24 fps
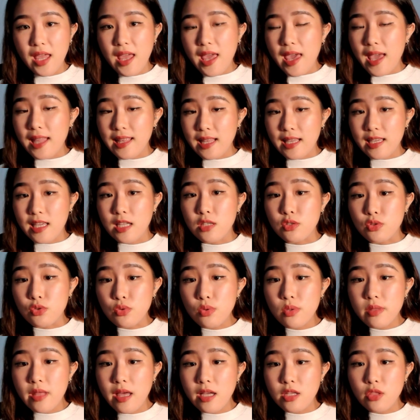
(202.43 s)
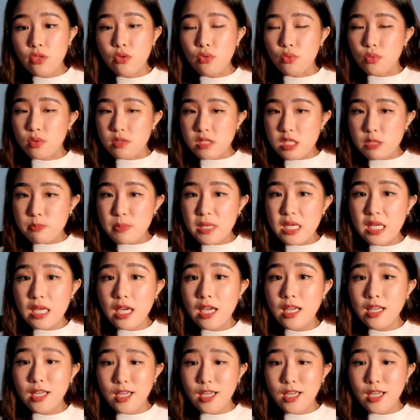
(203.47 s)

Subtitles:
And I can do that through speaking,